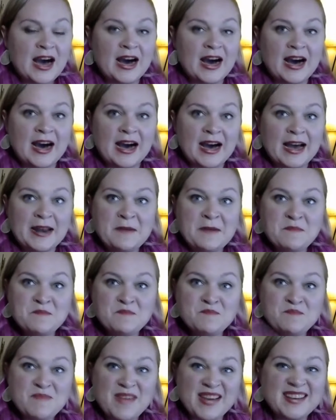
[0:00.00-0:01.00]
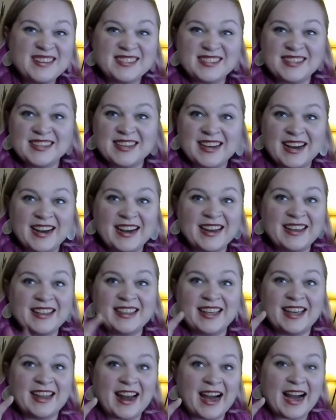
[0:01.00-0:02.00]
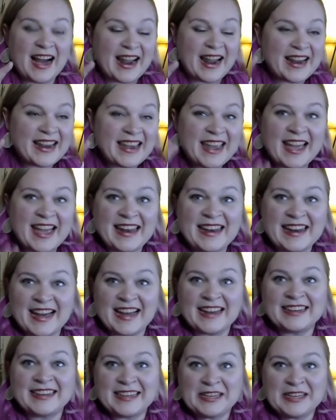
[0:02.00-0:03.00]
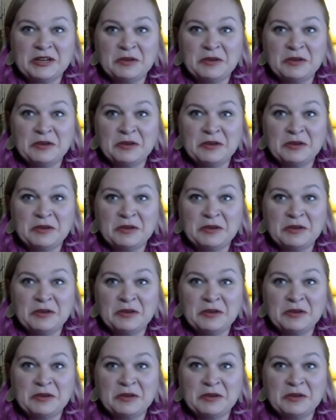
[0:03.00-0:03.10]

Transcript: an amazing guy that I cannot